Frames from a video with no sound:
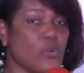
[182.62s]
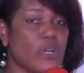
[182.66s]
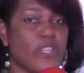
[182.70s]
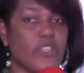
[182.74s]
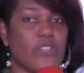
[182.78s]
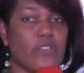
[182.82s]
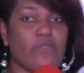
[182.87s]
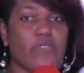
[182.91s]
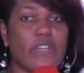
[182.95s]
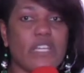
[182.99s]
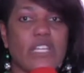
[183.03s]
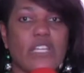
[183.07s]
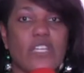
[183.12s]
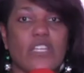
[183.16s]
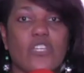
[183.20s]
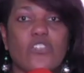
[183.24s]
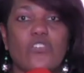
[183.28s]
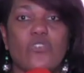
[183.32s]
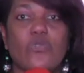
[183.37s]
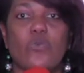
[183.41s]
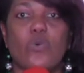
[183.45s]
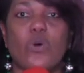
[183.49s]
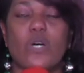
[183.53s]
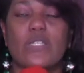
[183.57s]
the reading,
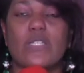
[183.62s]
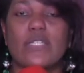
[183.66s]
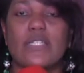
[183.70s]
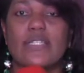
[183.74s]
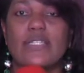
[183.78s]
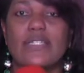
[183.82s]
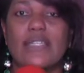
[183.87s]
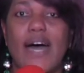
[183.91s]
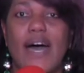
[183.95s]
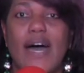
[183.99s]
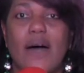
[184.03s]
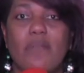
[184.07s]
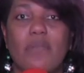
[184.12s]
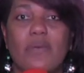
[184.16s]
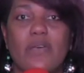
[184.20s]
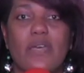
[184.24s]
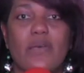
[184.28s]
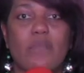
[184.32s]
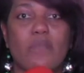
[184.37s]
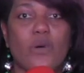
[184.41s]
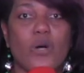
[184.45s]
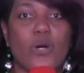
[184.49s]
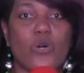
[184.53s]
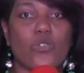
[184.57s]
you want to stop
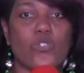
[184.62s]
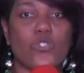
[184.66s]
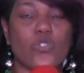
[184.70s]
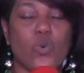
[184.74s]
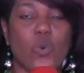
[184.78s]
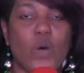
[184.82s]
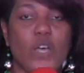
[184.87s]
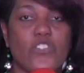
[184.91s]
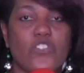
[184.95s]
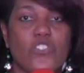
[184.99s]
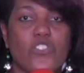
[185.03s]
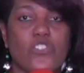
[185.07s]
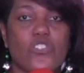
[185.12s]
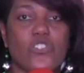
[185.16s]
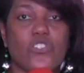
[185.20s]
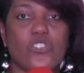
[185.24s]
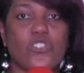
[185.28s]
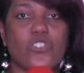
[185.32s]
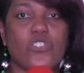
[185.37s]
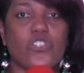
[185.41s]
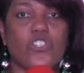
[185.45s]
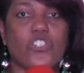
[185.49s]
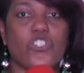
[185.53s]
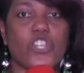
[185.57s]
and pose questions to
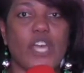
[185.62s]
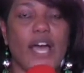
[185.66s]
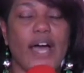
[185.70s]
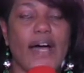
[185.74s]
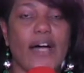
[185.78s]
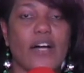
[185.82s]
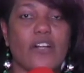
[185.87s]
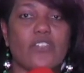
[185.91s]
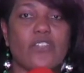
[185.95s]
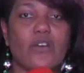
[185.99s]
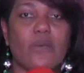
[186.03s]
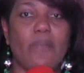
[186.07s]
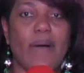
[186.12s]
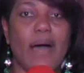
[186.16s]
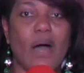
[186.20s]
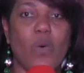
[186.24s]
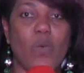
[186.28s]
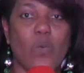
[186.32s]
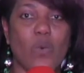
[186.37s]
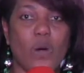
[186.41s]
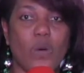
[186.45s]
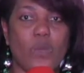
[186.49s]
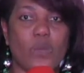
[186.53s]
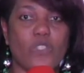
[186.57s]
your child about
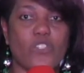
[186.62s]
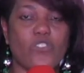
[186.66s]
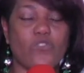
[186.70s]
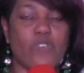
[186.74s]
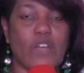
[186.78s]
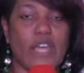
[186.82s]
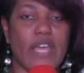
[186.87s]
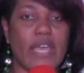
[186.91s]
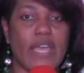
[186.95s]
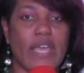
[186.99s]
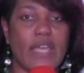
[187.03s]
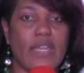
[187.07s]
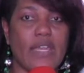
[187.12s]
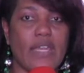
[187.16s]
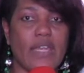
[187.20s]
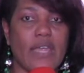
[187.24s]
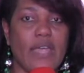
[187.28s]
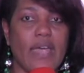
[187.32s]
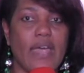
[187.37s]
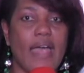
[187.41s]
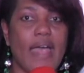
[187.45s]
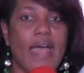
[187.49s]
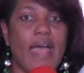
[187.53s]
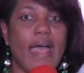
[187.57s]
what was read.
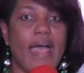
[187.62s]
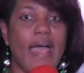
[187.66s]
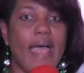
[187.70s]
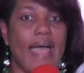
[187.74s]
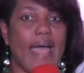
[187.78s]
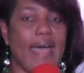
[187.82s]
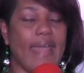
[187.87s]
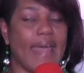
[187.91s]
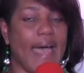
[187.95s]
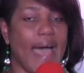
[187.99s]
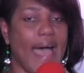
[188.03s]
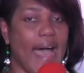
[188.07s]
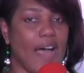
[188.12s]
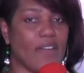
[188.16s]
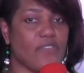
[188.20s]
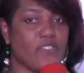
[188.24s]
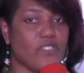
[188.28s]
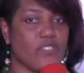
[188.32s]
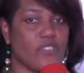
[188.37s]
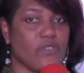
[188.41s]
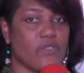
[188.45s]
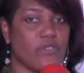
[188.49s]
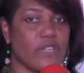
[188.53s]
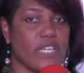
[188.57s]
And after
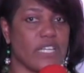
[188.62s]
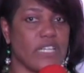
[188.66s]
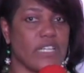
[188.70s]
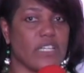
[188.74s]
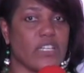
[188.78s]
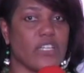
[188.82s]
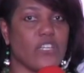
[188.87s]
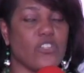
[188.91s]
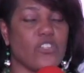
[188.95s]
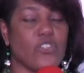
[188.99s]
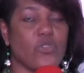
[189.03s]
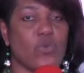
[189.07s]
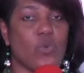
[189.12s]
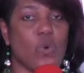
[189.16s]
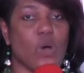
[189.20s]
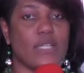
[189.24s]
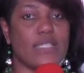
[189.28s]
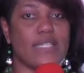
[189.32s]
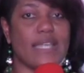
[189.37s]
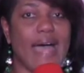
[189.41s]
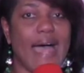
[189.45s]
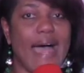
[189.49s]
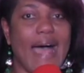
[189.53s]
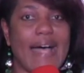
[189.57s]
the reading, you want
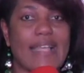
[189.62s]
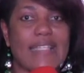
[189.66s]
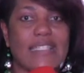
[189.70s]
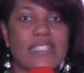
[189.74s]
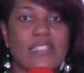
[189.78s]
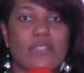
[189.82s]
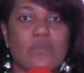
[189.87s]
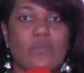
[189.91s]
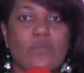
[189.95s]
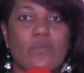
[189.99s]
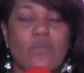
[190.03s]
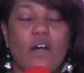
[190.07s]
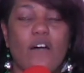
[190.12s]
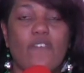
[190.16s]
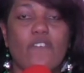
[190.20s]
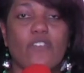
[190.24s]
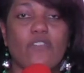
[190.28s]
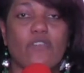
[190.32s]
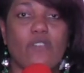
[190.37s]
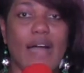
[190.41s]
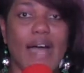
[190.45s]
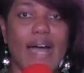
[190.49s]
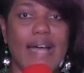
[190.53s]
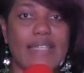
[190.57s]
to ask them a
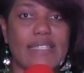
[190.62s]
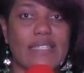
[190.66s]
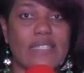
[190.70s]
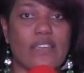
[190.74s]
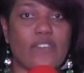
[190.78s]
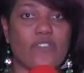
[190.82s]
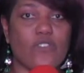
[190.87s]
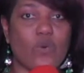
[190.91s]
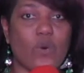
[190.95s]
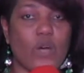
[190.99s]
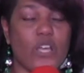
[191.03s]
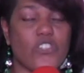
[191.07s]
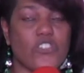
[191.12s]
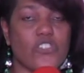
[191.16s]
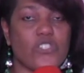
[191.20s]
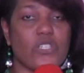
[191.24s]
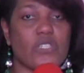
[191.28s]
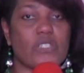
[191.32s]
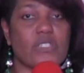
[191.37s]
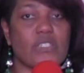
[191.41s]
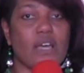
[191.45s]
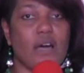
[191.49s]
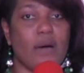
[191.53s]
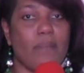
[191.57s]
variety of
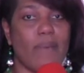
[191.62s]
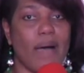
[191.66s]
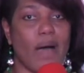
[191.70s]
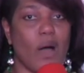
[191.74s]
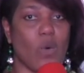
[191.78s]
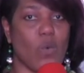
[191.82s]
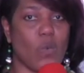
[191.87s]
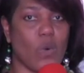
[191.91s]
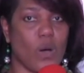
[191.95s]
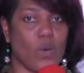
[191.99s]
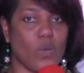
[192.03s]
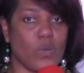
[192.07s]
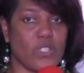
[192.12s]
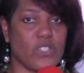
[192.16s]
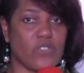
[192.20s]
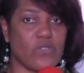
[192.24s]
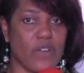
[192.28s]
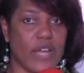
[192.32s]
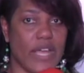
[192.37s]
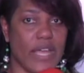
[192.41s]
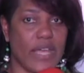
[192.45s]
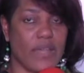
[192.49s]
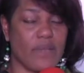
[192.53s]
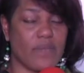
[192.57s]
questions about what was
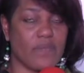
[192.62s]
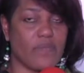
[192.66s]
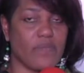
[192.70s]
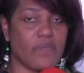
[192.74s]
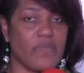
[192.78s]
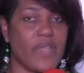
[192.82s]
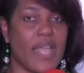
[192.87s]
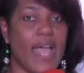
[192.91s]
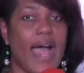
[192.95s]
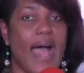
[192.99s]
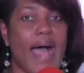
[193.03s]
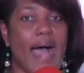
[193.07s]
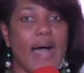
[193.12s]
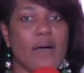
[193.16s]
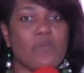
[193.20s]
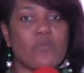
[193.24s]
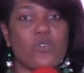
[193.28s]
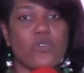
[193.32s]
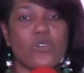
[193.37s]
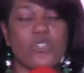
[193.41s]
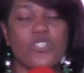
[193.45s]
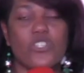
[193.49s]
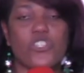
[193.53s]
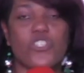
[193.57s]
read. I'm
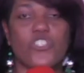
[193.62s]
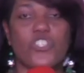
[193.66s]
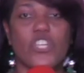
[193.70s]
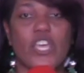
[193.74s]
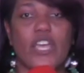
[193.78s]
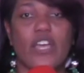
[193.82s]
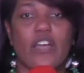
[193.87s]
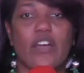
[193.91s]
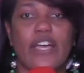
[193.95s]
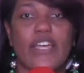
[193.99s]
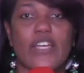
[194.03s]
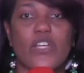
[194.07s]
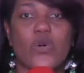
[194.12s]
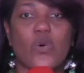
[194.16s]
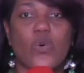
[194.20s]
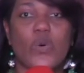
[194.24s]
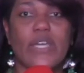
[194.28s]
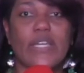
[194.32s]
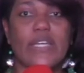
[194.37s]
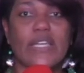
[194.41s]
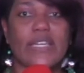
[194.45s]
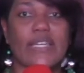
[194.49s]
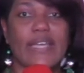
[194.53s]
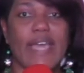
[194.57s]
going to share a
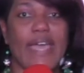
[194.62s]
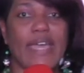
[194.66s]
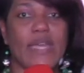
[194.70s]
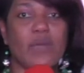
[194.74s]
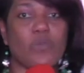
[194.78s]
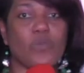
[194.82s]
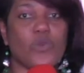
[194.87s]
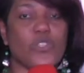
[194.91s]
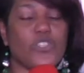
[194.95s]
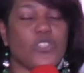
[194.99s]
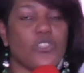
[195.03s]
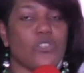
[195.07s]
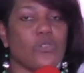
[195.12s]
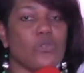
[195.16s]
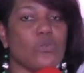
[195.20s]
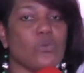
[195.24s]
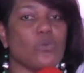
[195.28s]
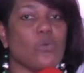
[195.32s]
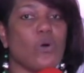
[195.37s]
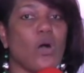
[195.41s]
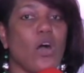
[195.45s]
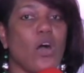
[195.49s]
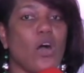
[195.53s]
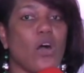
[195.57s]
quick game with
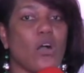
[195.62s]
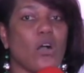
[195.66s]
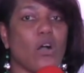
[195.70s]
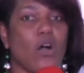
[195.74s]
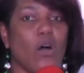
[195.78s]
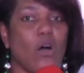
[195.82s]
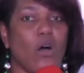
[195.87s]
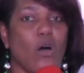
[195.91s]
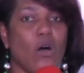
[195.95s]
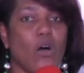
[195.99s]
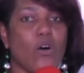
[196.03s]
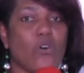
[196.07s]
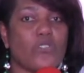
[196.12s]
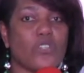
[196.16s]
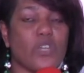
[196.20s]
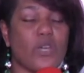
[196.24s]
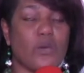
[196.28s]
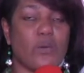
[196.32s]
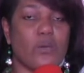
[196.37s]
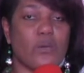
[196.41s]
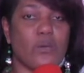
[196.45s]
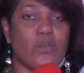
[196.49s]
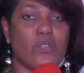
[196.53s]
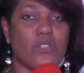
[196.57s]
you called
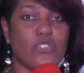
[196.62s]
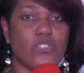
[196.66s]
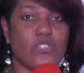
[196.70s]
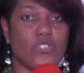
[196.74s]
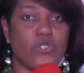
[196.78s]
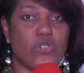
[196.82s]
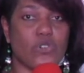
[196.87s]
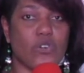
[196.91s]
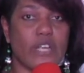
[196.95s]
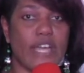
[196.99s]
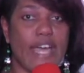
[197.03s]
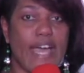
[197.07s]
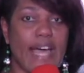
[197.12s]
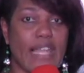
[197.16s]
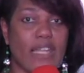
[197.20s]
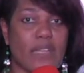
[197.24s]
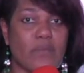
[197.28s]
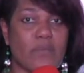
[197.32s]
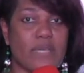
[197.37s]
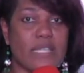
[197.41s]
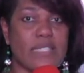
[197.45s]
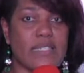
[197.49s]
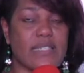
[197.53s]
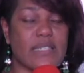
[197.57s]
Story
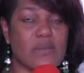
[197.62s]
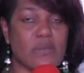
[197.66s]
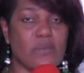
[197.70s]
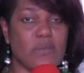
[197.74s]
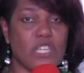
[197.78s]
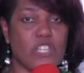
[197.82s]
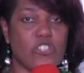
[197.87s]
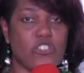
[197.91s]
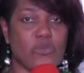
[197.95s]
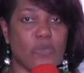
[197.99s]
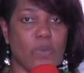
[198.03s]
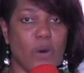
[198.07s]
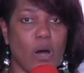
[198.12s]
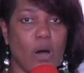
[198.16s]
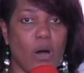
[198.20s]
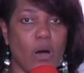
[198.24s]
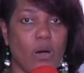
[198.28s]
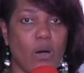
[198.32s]
Elements Beach Ball.